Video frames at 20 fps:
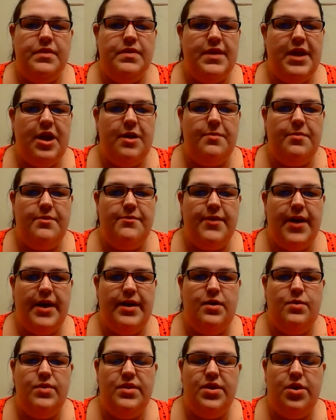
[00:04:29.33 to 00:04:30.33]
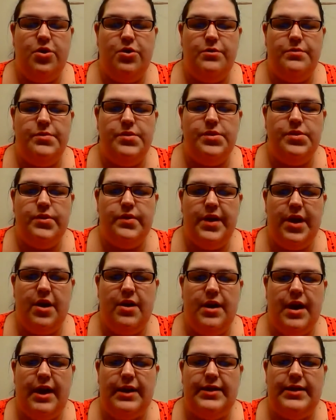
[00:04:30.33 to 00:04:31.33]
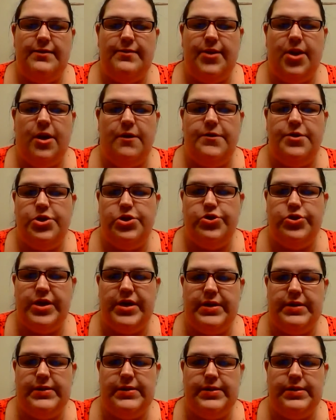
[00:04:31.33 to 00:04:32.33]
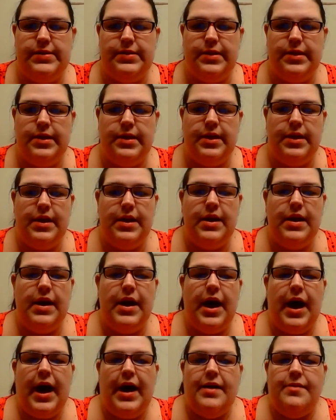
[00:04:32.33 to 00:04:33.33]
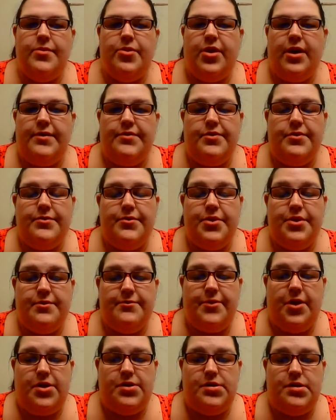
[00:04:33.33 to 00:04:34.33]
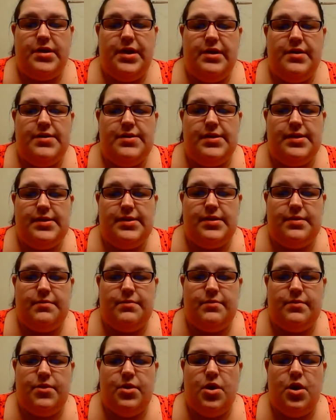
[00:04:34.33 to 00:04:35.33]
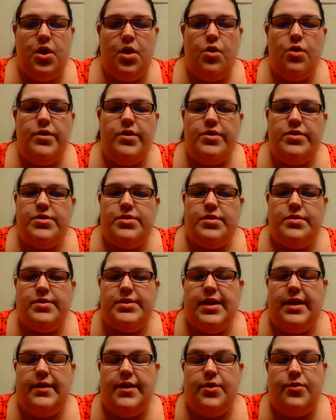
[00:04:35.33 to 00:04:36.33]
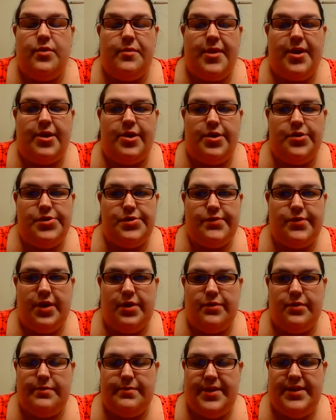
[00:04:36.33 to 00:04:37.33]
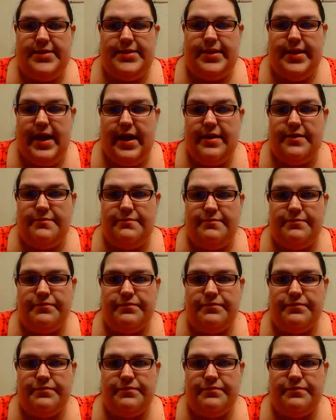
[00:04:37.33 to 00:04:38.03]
They are provided with homes so they are not living on the streets. I am grateful for the foster care system, or there is no telling where my close friend would be today.